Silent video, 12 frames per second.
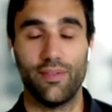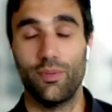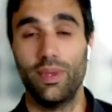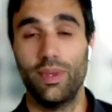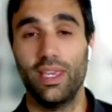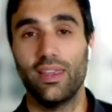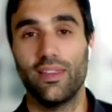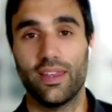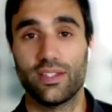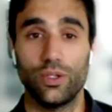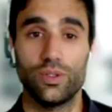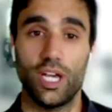For me,
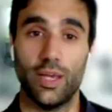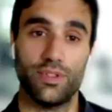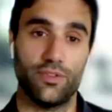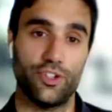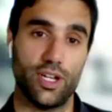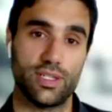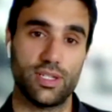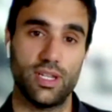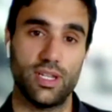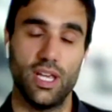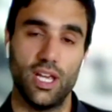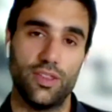there's two types of trust.
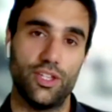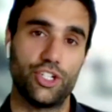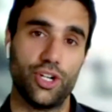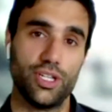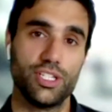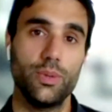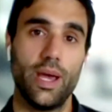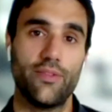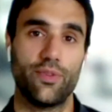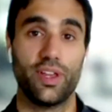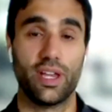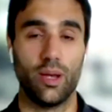The trust you
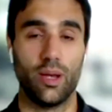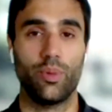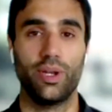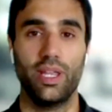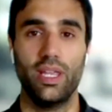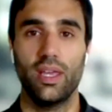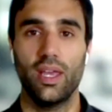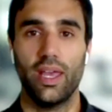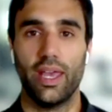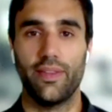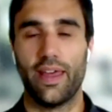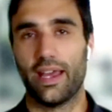have with a company,
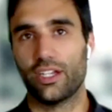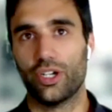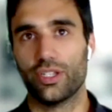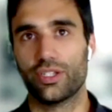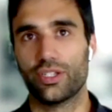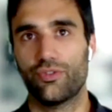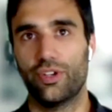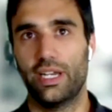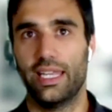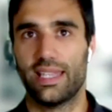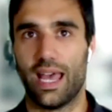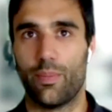and that trust
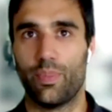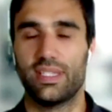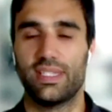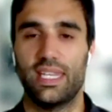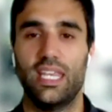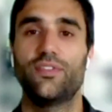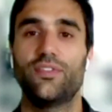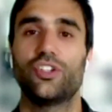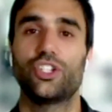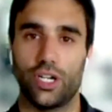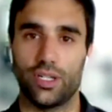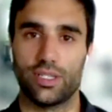really is that
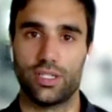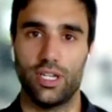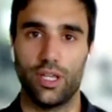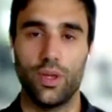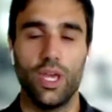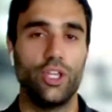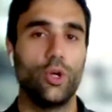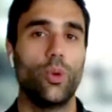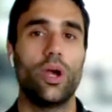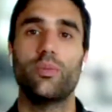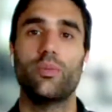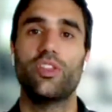perceived trust. You know,
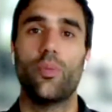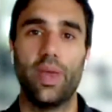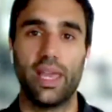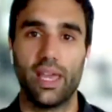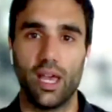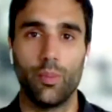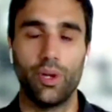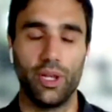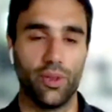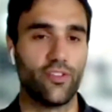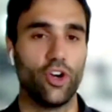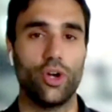you're working with a big
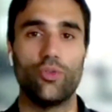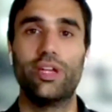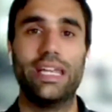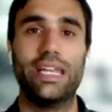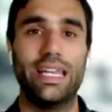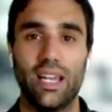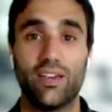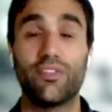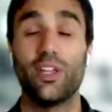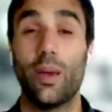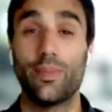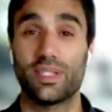company or they've got a really
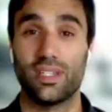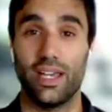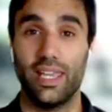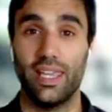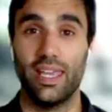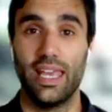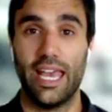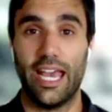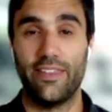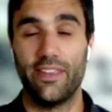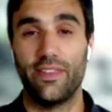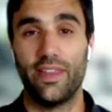lovely website,
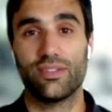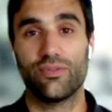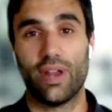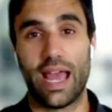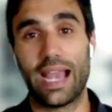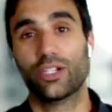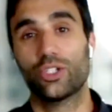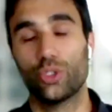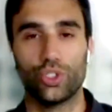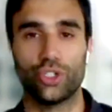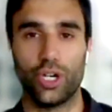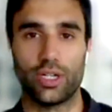and then there's
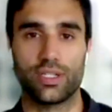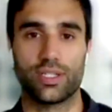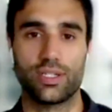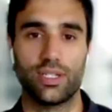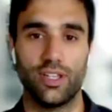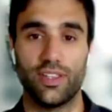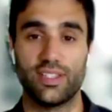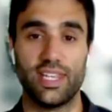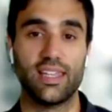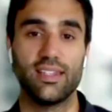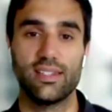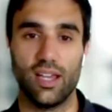actual trust, you know, the
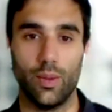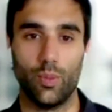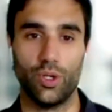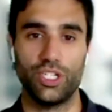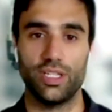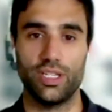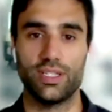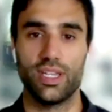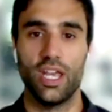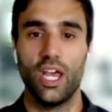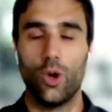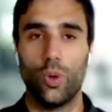second type, which is
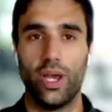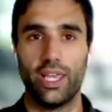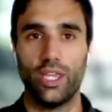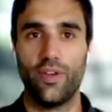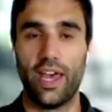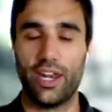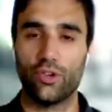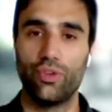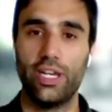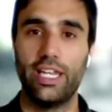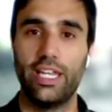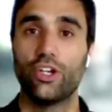where you've had a
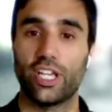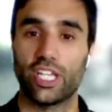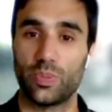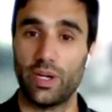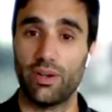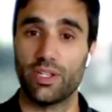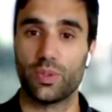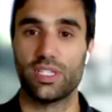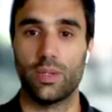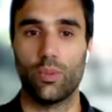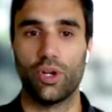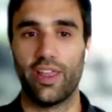really good experience
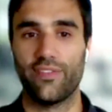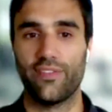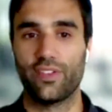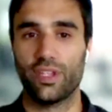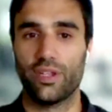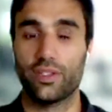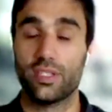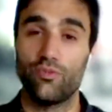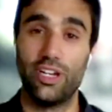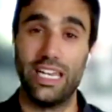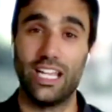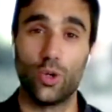with someone, they've done
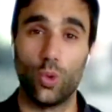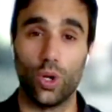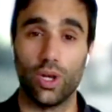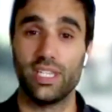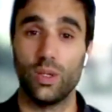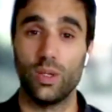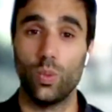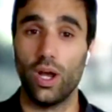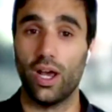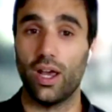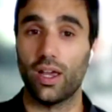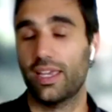some really quality
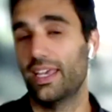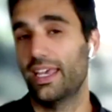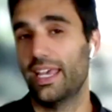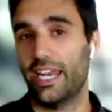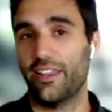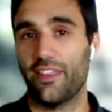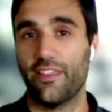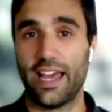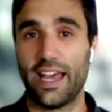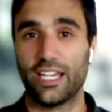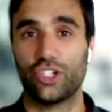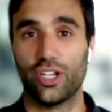work. And I think
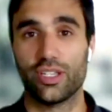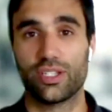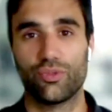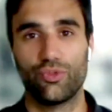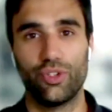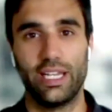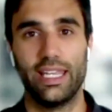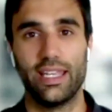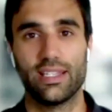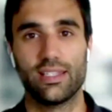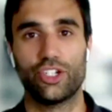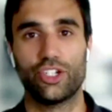that trust
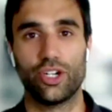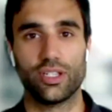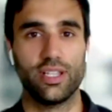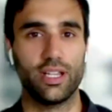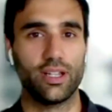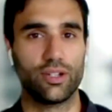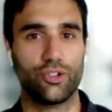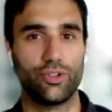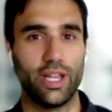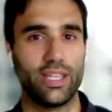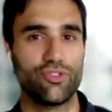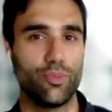really is the trust that
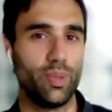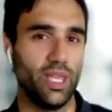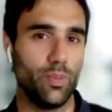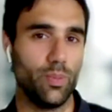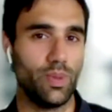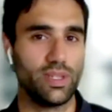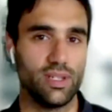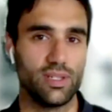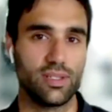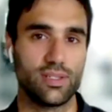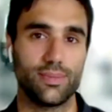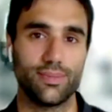creates repeat business.